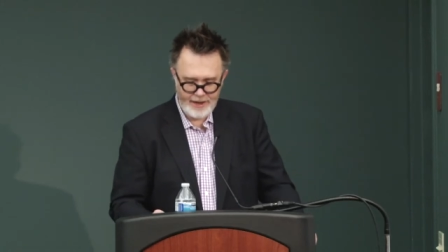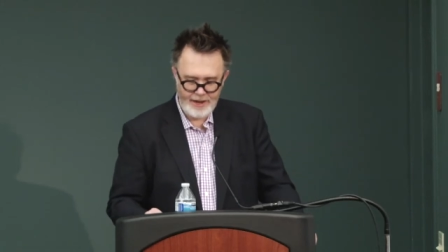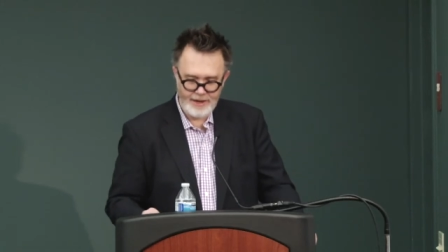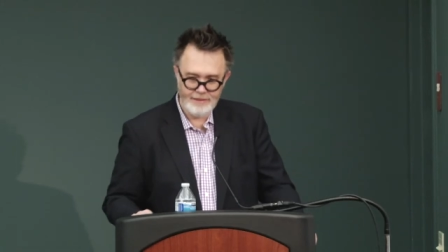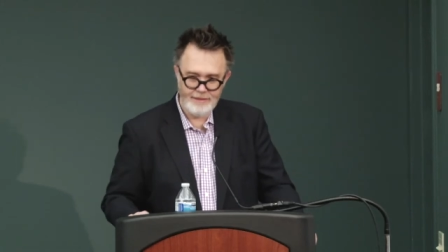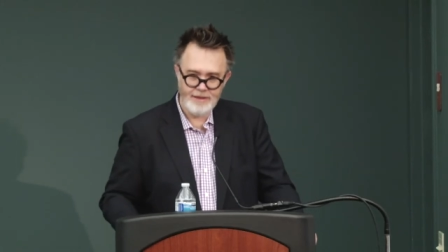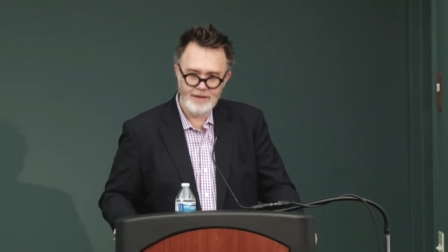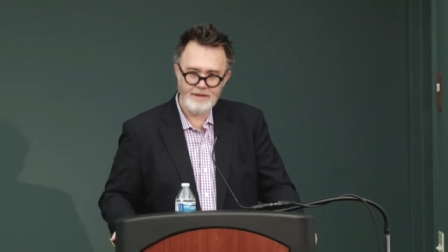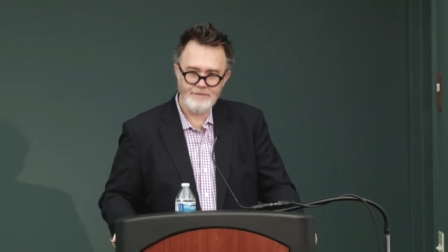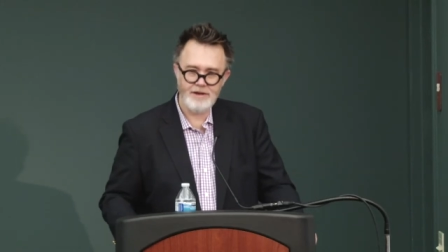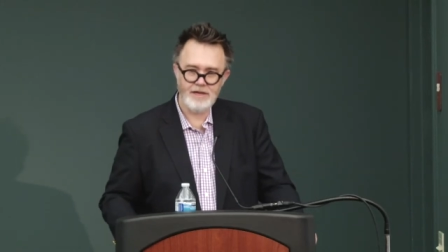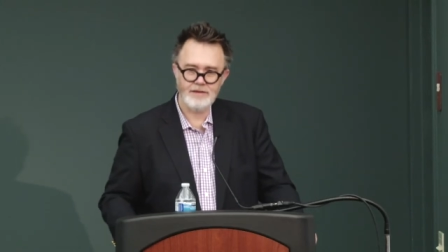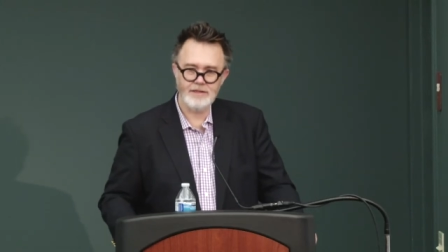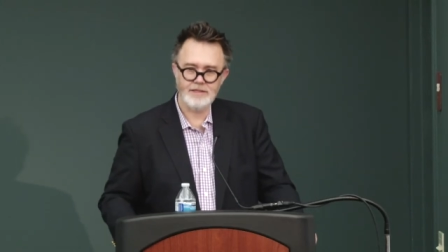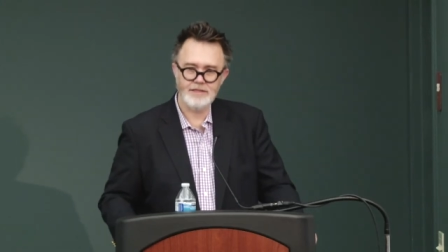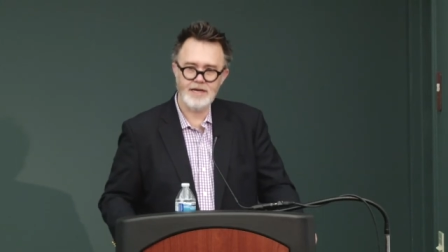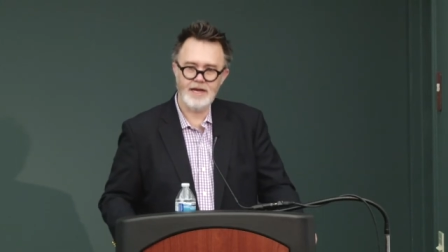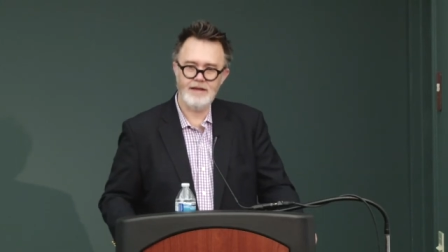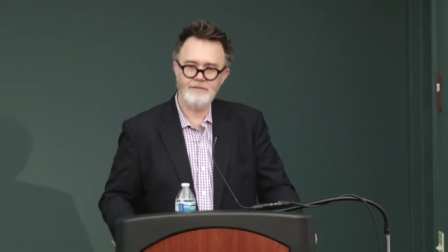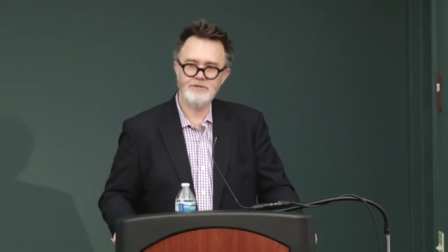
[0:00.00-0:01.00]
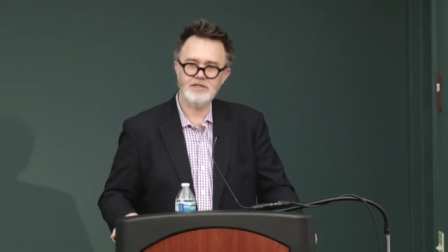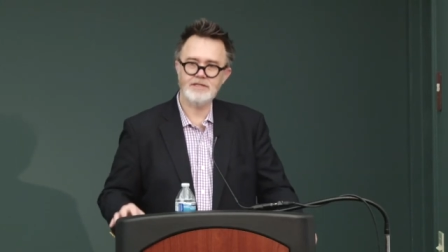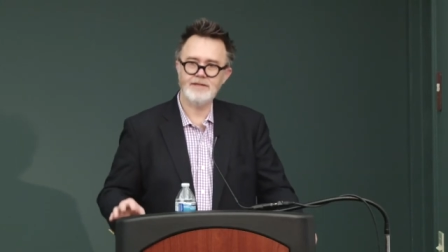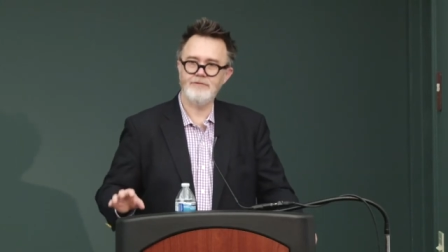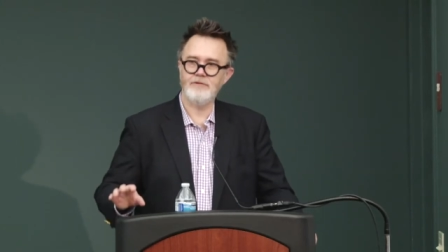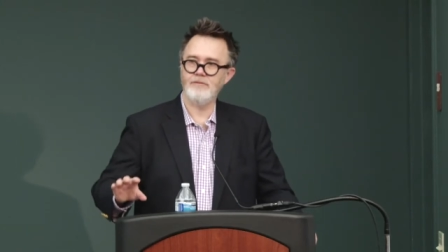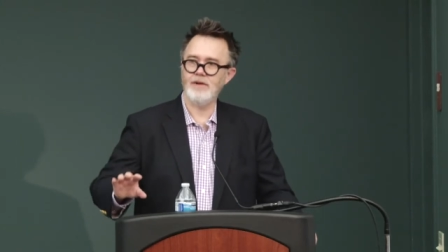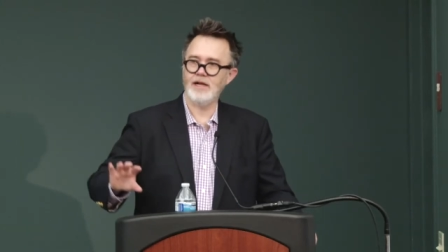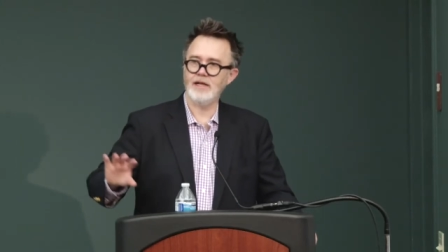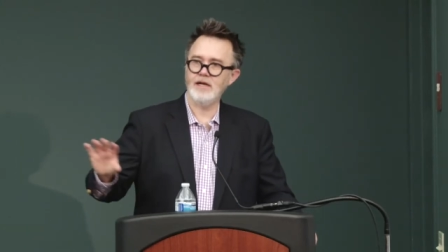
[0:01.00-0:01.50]
I think about the times
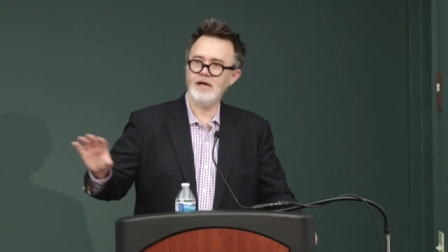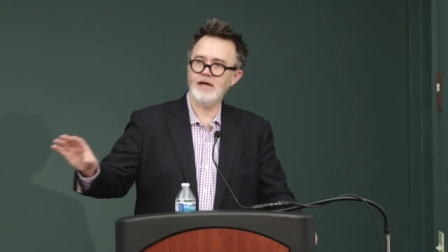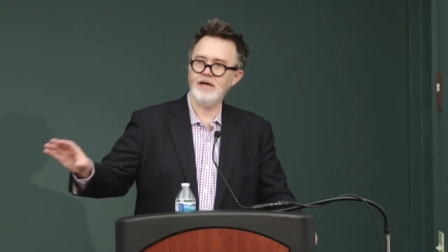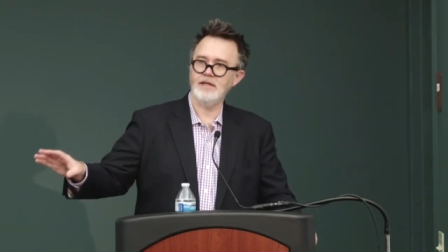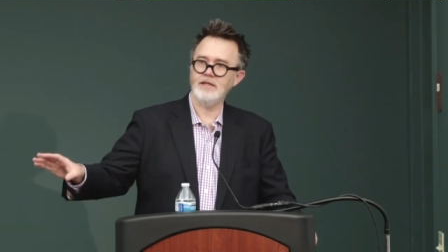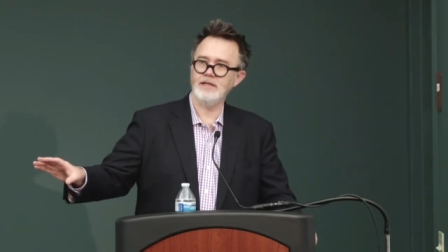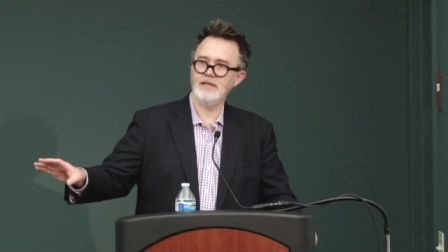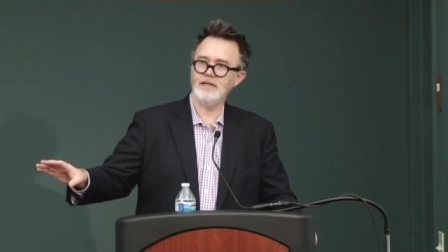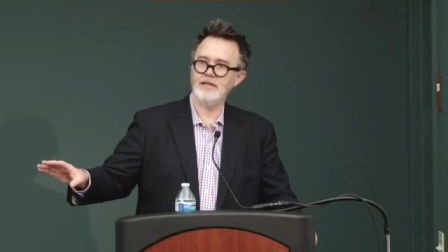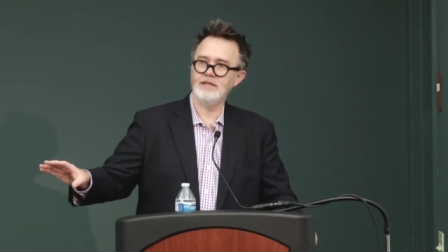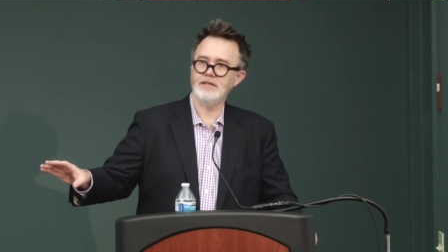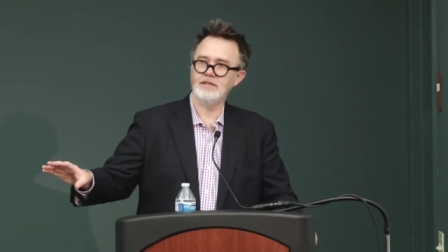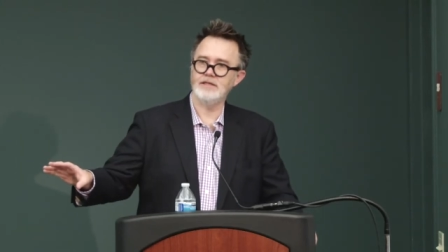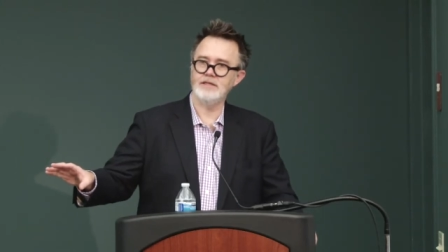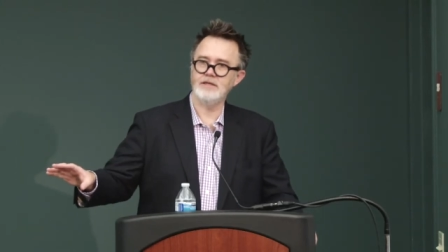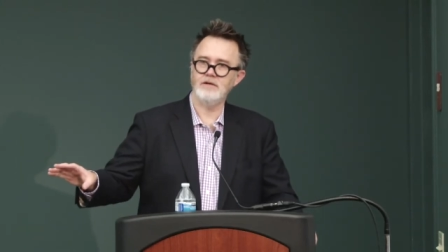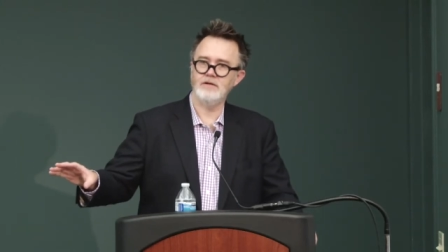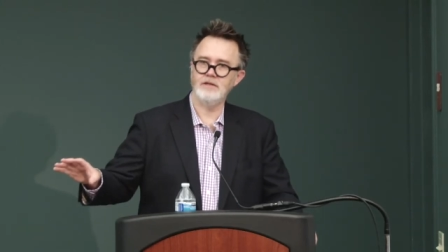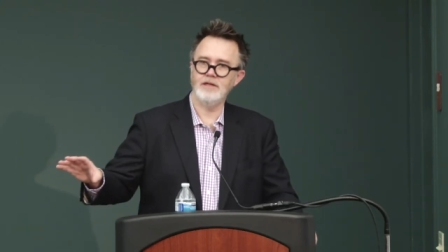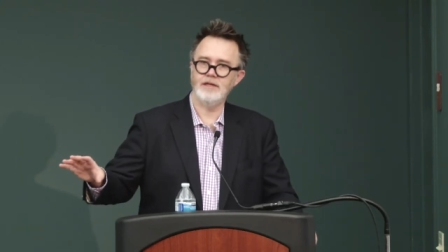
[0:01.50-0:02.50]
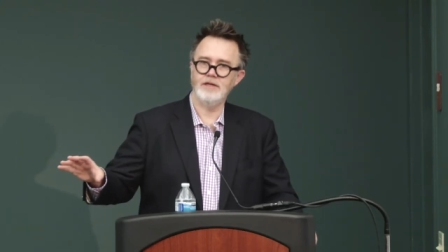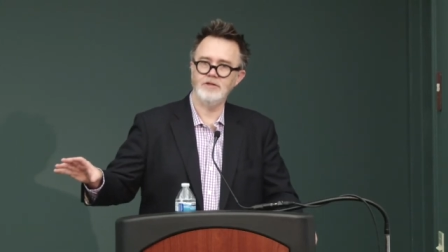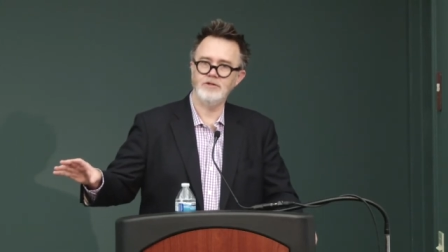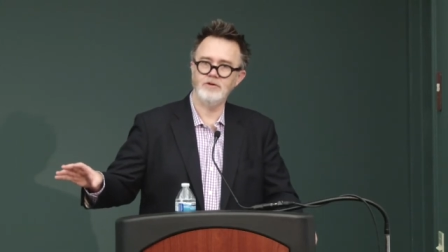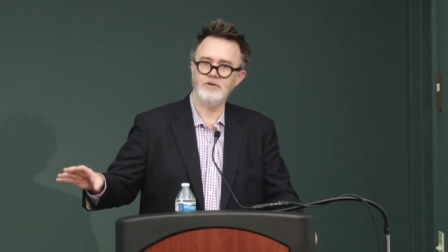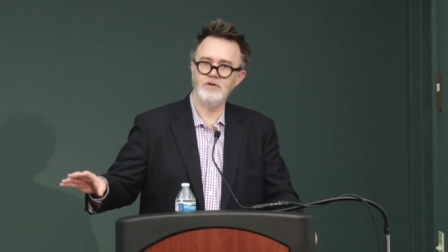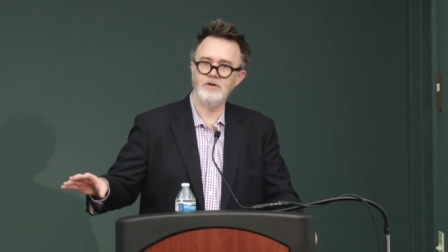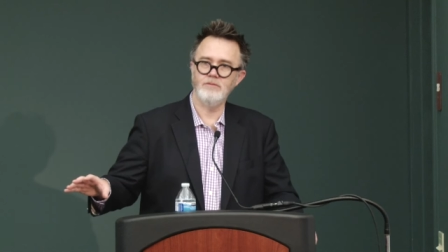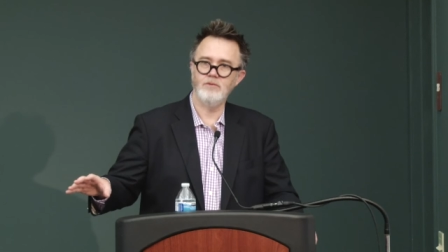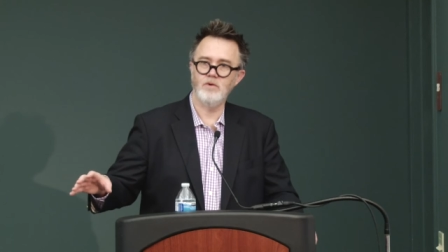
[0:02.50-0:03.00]
some of my colleagues on the
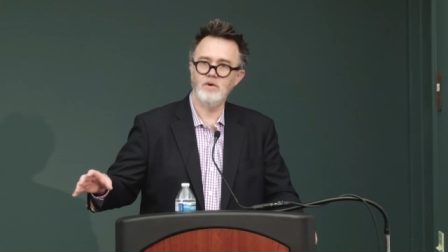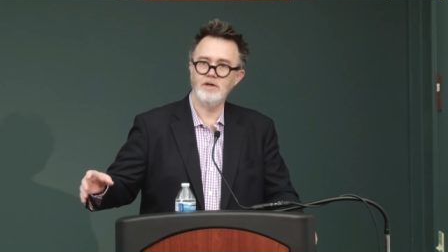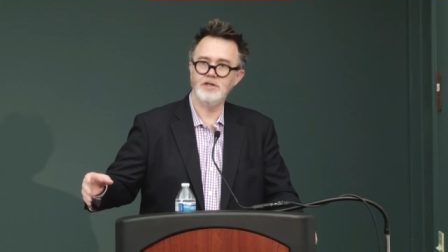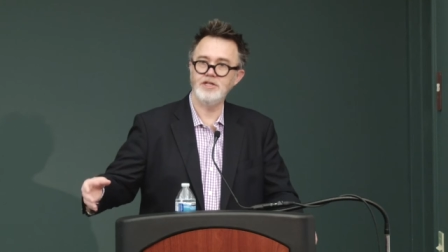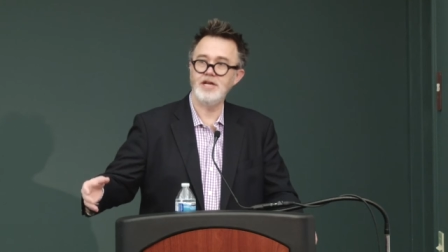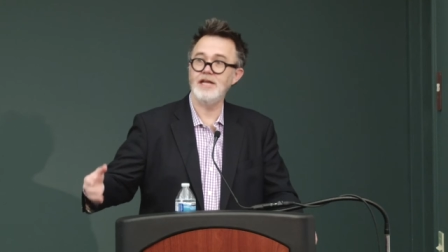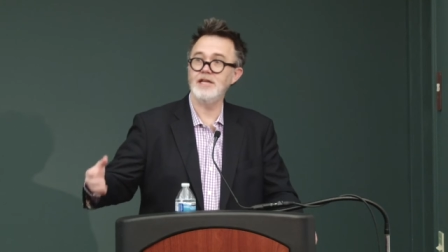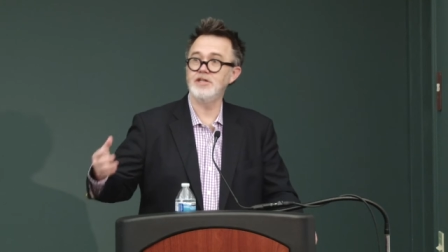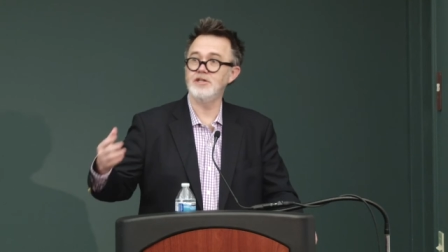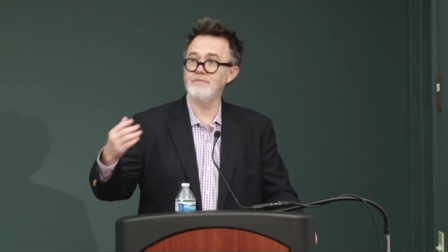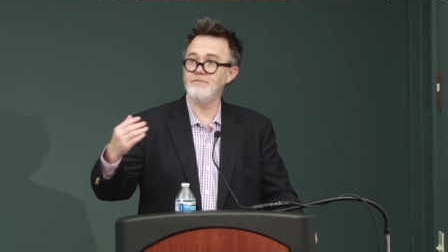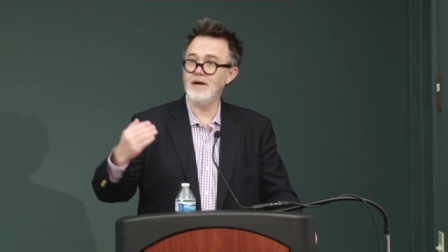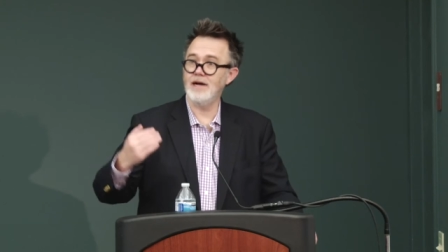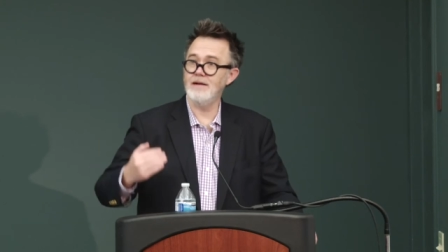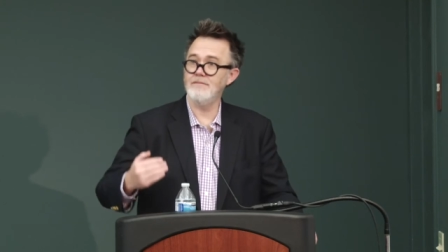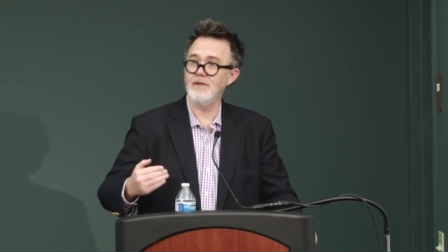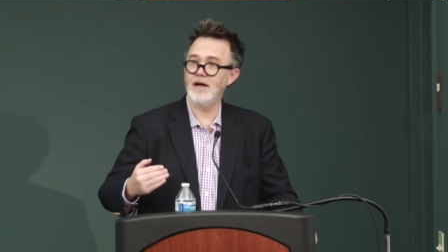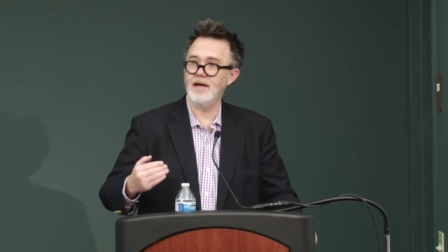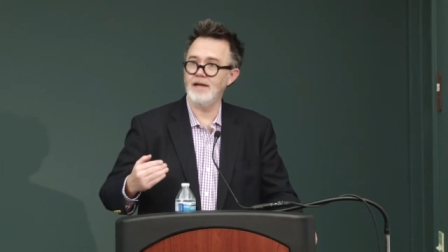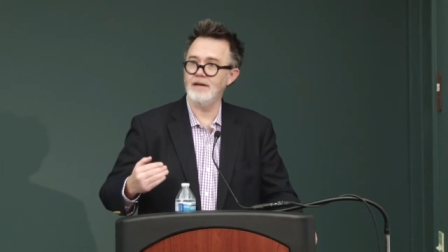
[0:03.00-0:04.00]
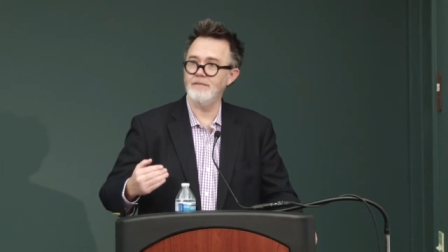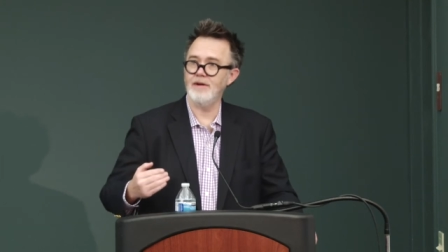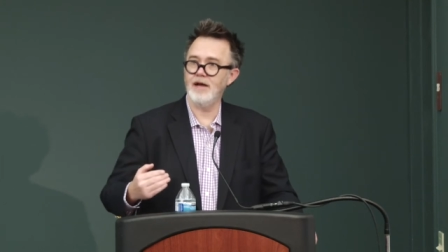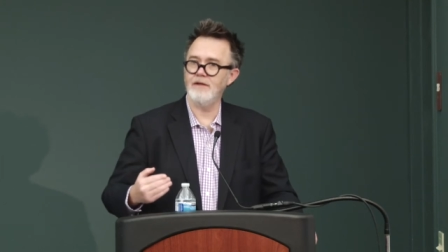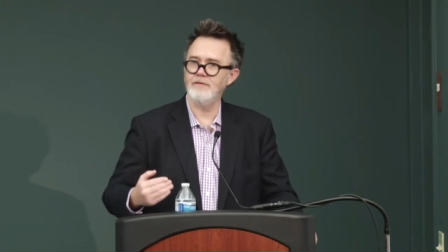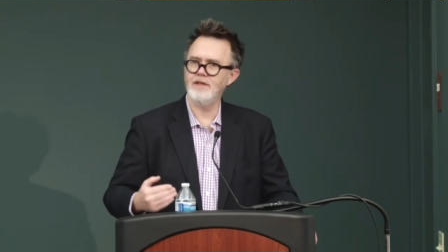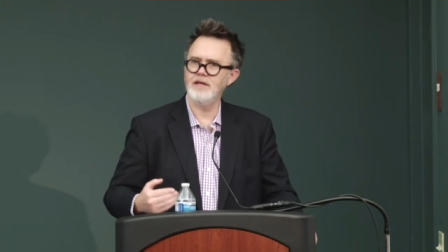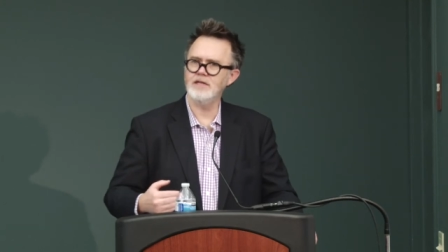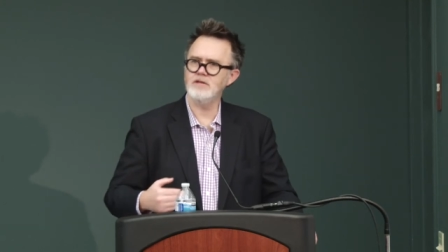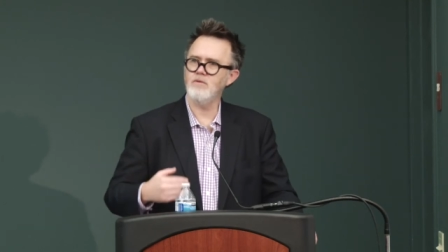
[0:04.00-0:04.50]
editorial board changed my mind
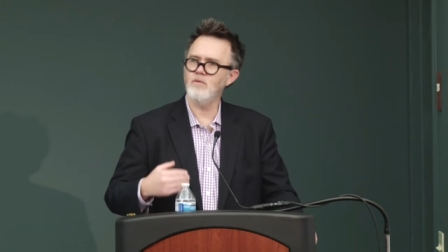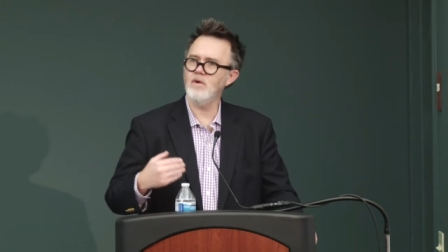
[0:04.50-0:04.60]
about things.